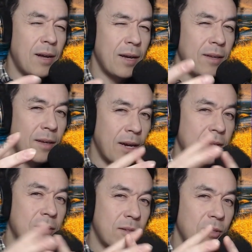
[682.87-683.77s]

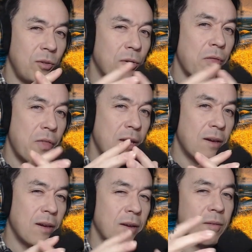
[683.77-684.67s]
yes, you're
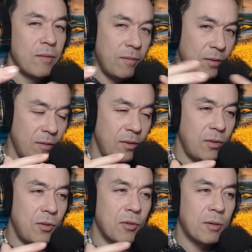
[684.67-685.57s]
thinking,
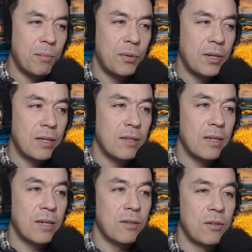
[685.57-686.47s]
you're putting
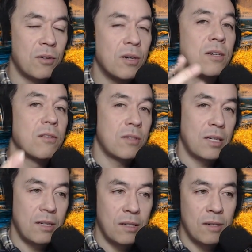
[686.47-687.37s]
together, you're
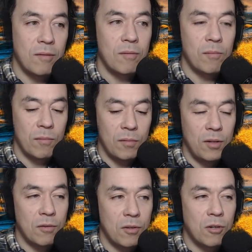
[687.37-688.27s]
understanding,
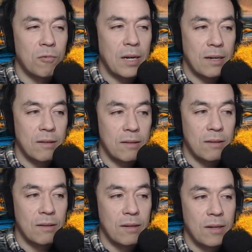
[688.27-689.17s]

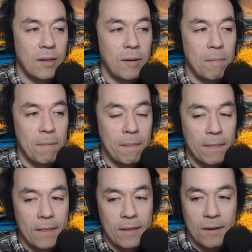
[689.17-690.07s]
correctly.
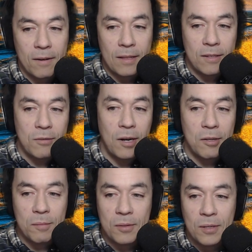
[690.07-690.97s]
Okay, let's try to
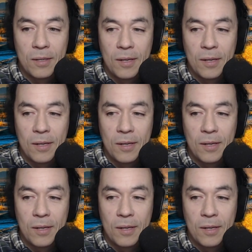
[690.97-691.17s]
do more.